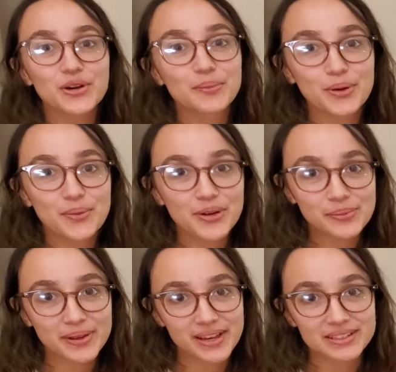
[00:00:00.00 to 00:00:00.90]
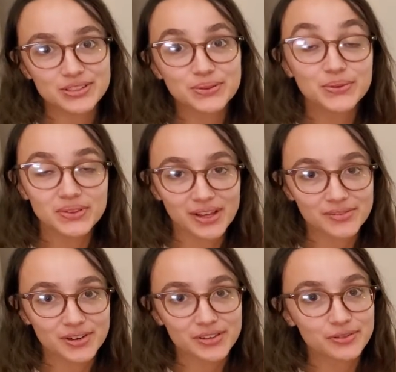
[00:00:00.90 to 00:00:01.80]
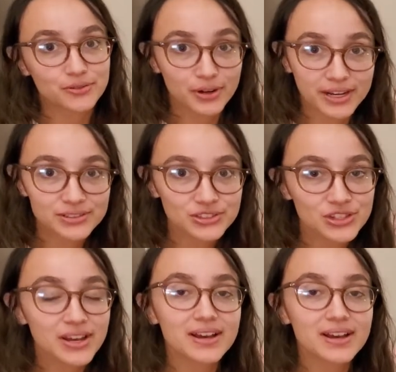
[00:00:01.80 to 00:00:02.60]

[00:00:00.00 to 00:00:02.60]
Welcome or welcome back to Life on the Franch.